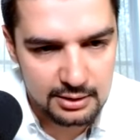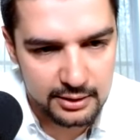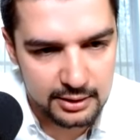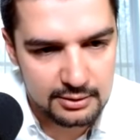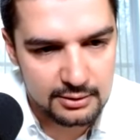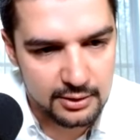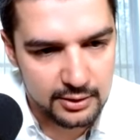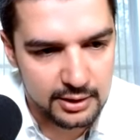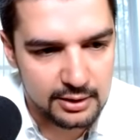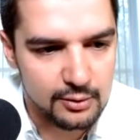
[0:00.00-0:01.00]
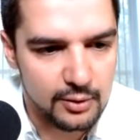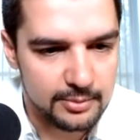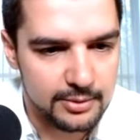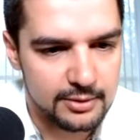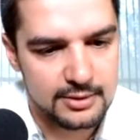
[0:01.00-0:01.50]
like growing in the
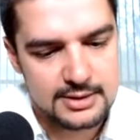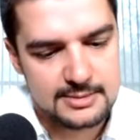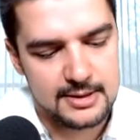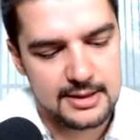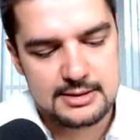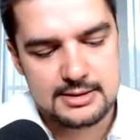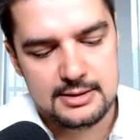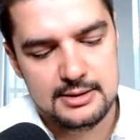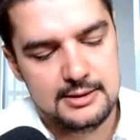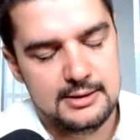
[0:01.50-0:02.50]
Web3 space.